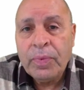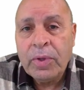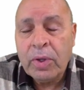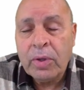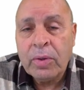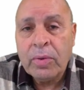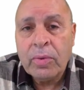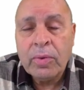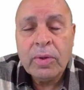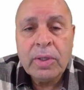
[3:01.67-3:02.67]

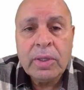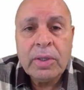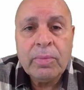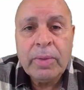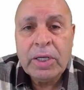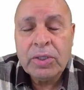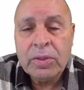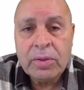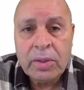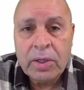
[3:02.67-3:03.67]
to the
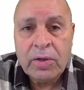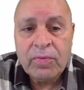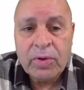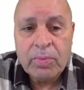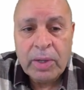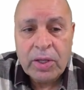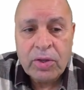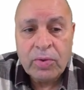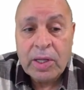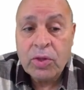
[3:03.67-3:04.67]
patient in a different place.
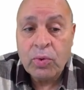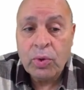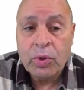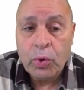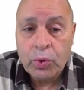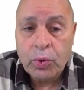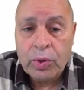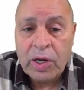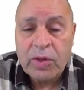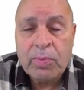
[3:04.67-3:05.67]
So that's called
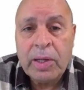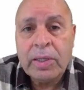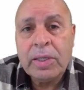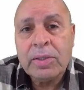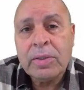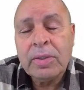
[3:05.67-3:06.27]
auto-transplantation.